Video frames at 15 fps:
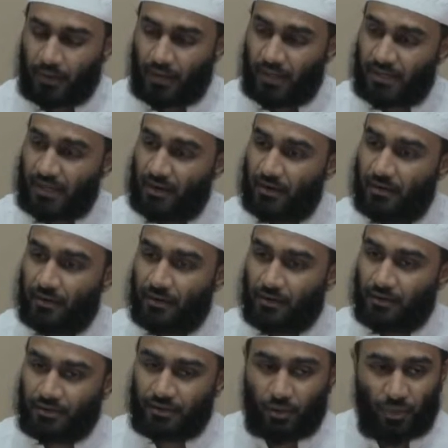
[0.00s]
And
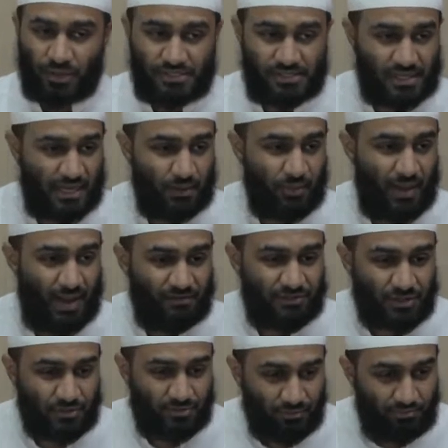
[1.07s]
here, once again, we have
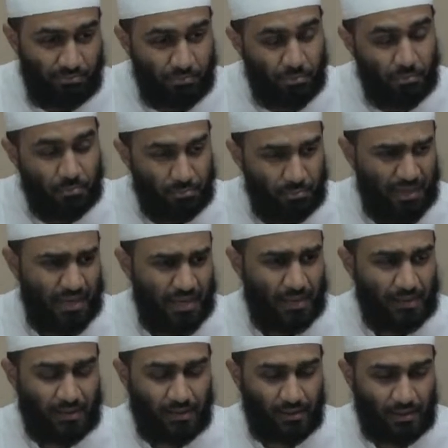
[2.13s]
to
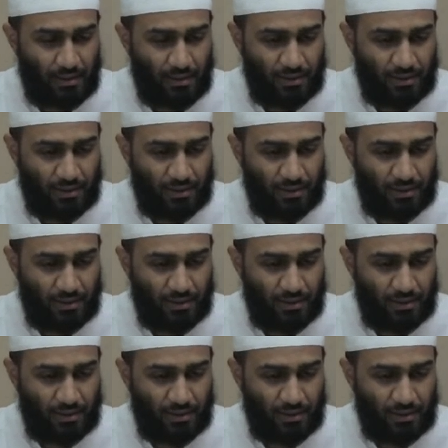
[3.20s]
pay